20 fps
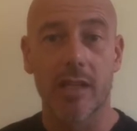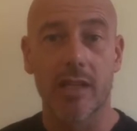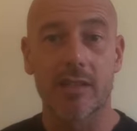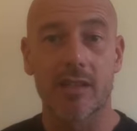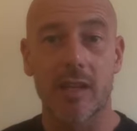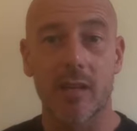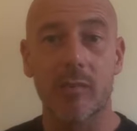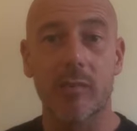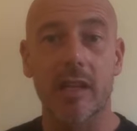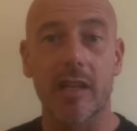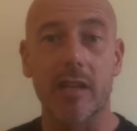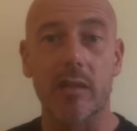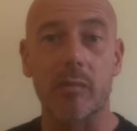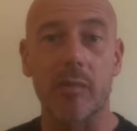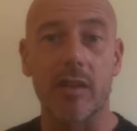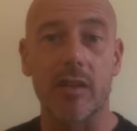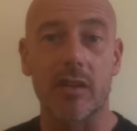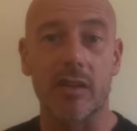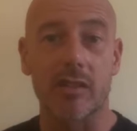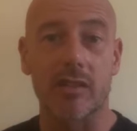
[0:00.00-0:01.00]
simply
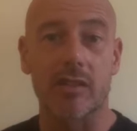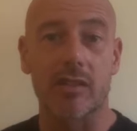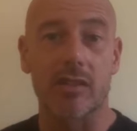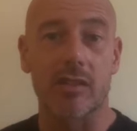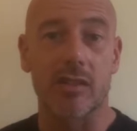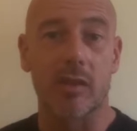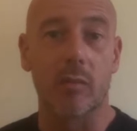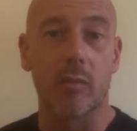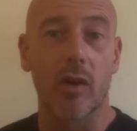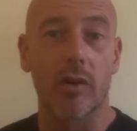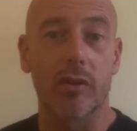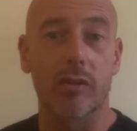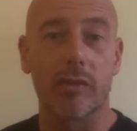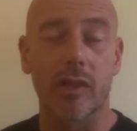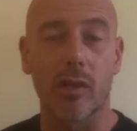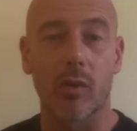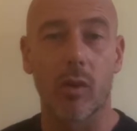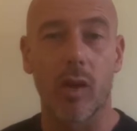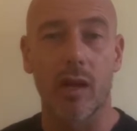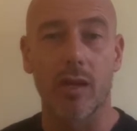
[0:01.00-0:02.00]
because the model
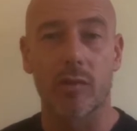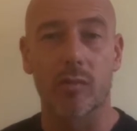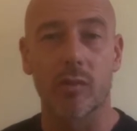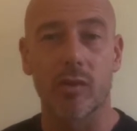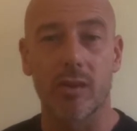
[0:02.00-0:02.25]
requires